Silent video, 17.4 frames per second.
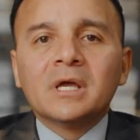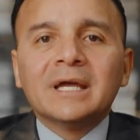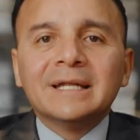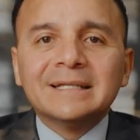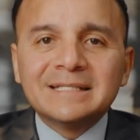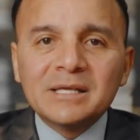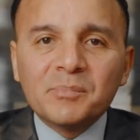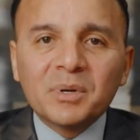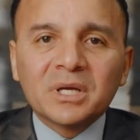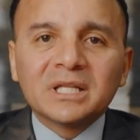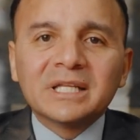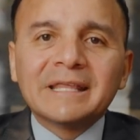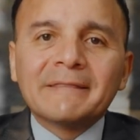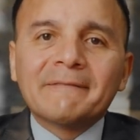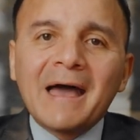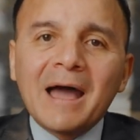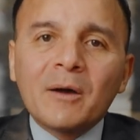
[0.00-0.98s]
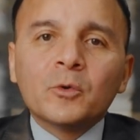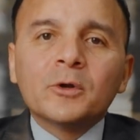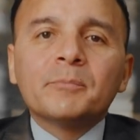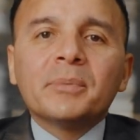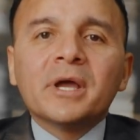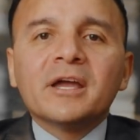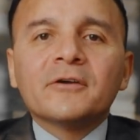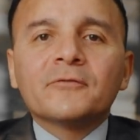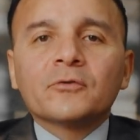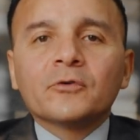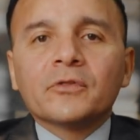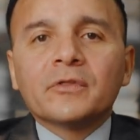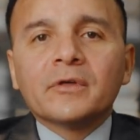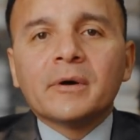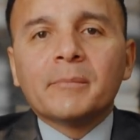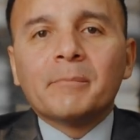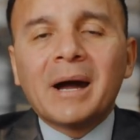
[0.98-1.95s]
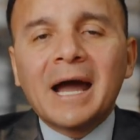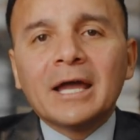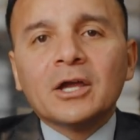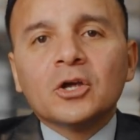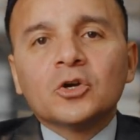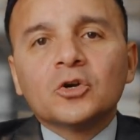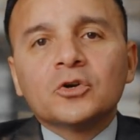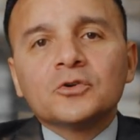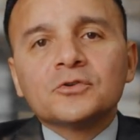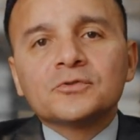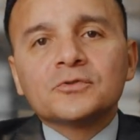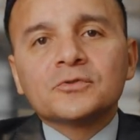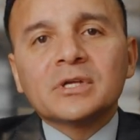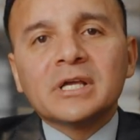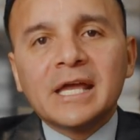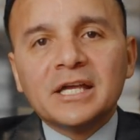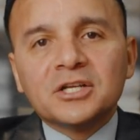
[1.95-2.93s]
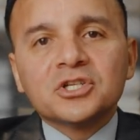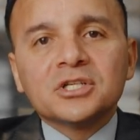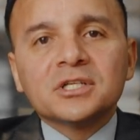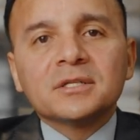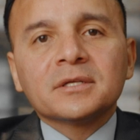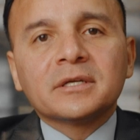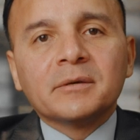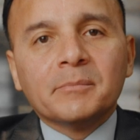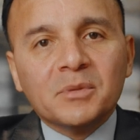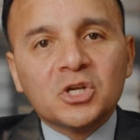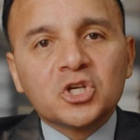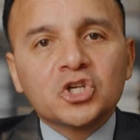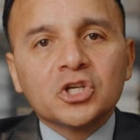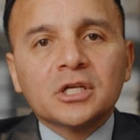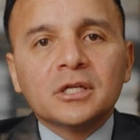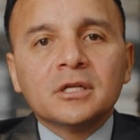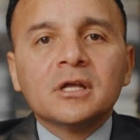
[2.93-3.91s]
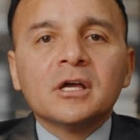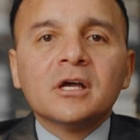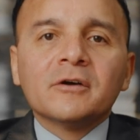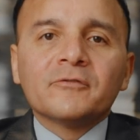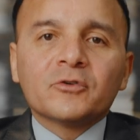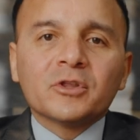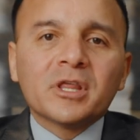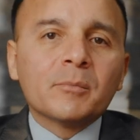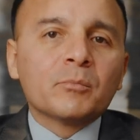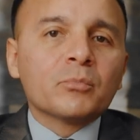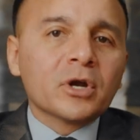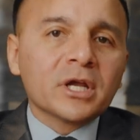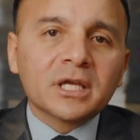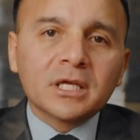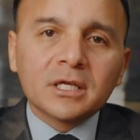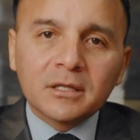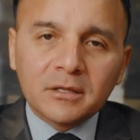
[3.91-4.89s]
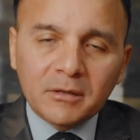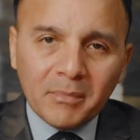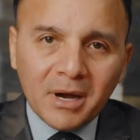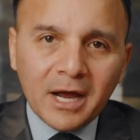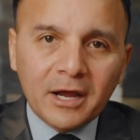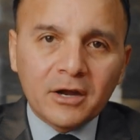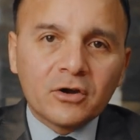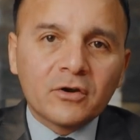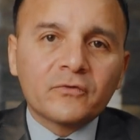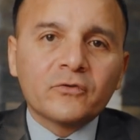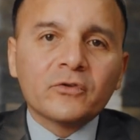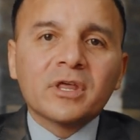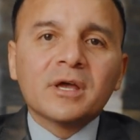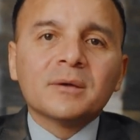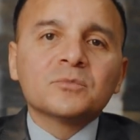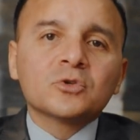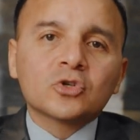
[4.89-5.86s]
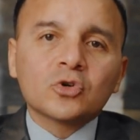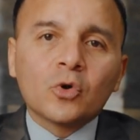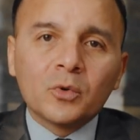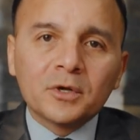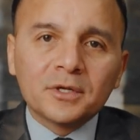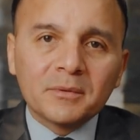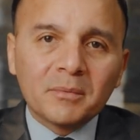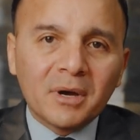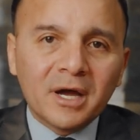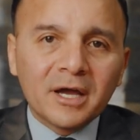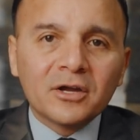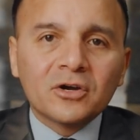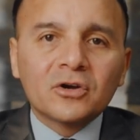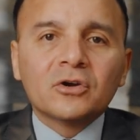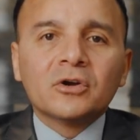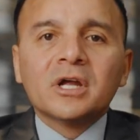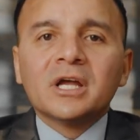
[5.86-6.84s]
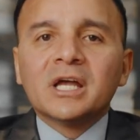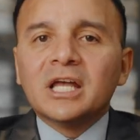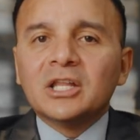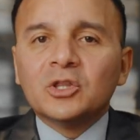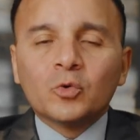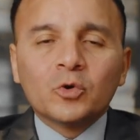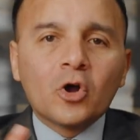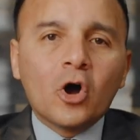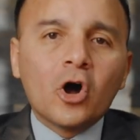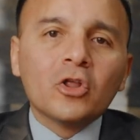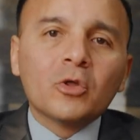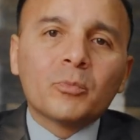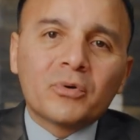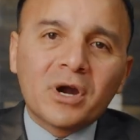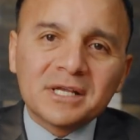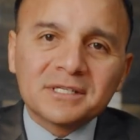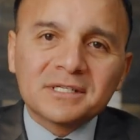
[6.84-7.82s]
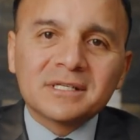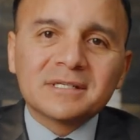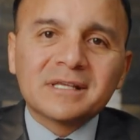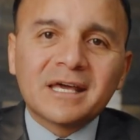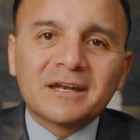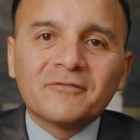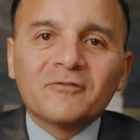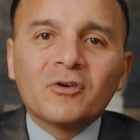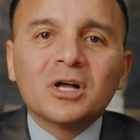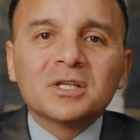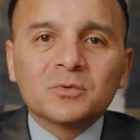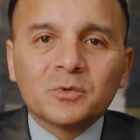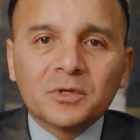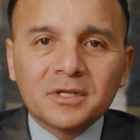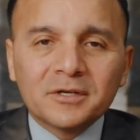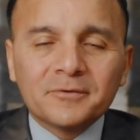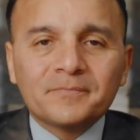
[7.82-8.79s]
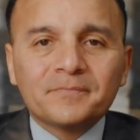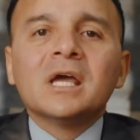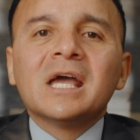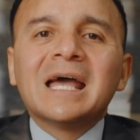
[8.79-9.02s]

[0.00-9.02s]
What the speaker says: And typically that would pay for the buyer's agent commission, for them bringing the buyer, for them showing the buyer and doing all the process that involves with it.